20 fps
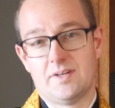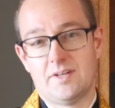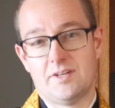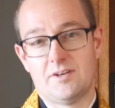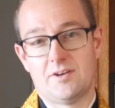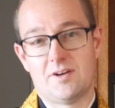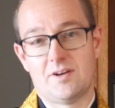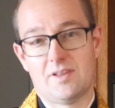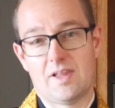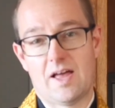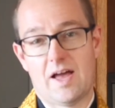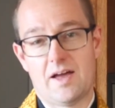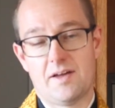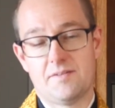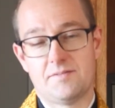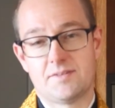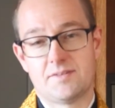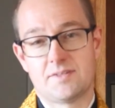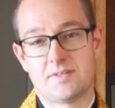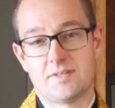in our
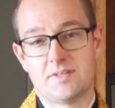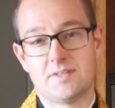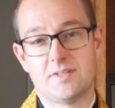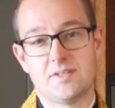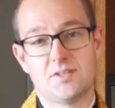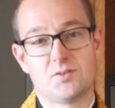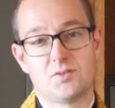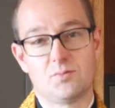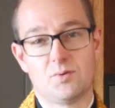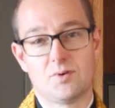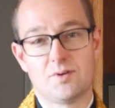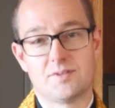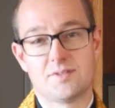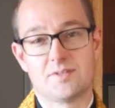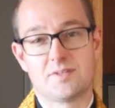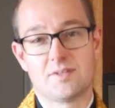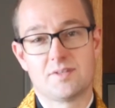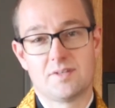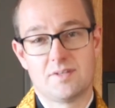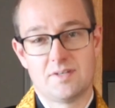lives, in these
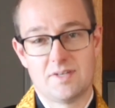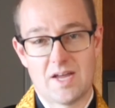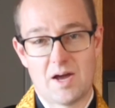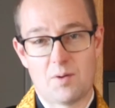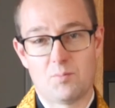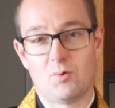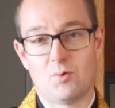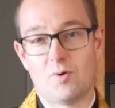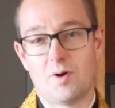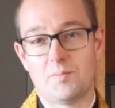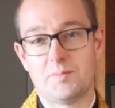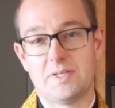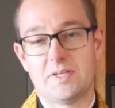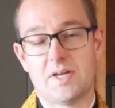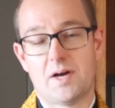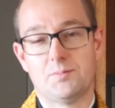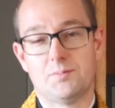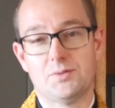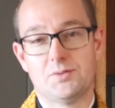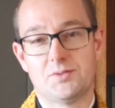words, Namu
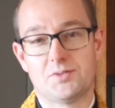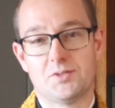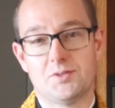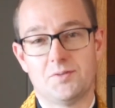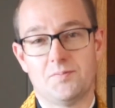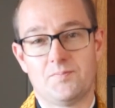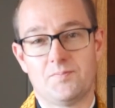Amida Butsu.